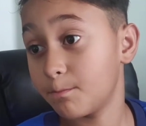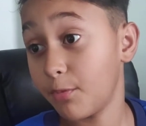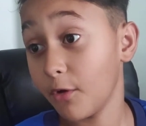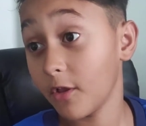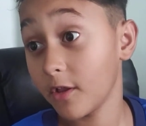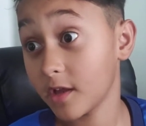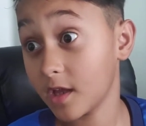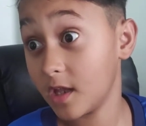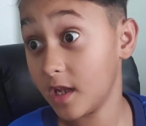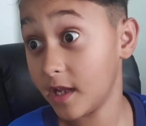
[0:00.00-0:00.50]

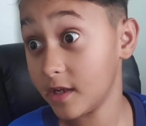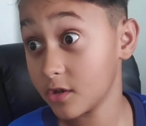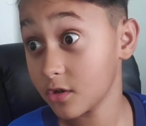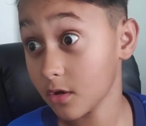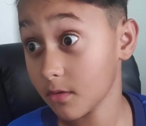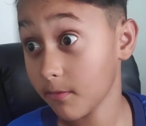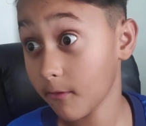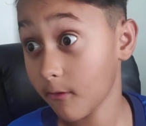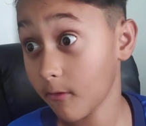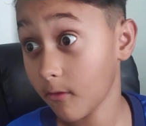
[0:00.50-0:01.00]
Building an ender
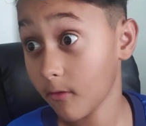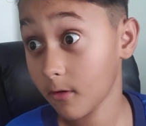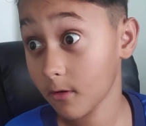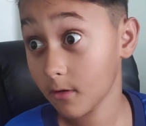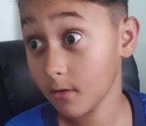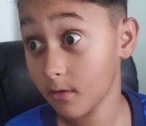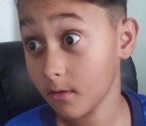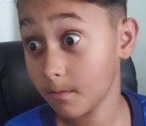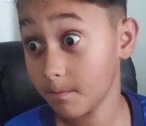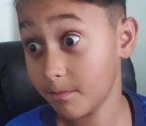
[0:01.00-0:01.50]
portal,
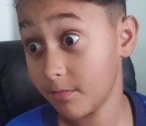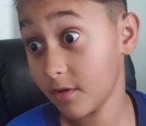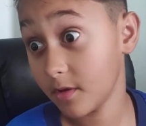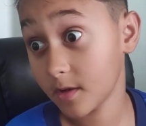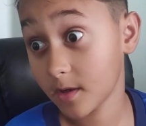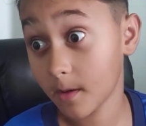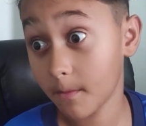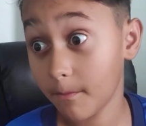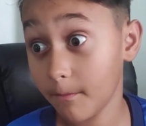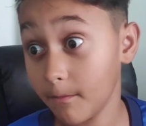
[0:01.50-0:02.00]

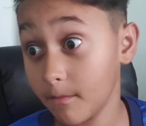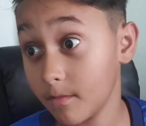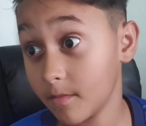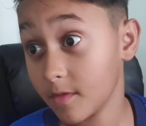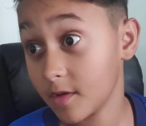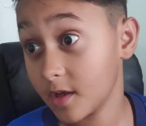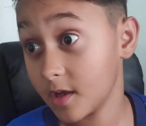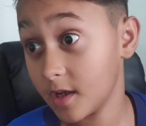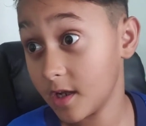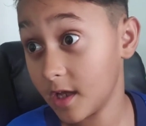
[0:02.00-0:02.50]
building an
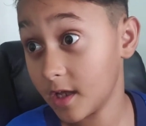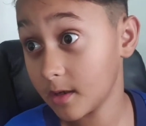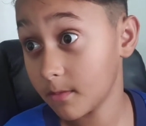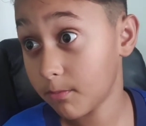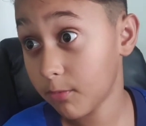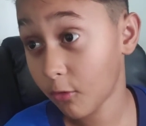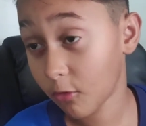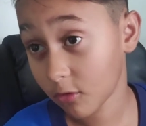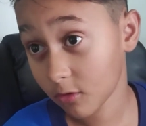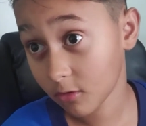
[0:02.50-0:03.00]
end
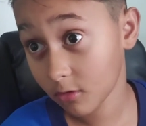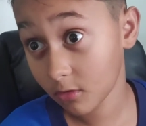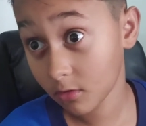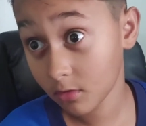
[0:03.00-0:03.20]
portal.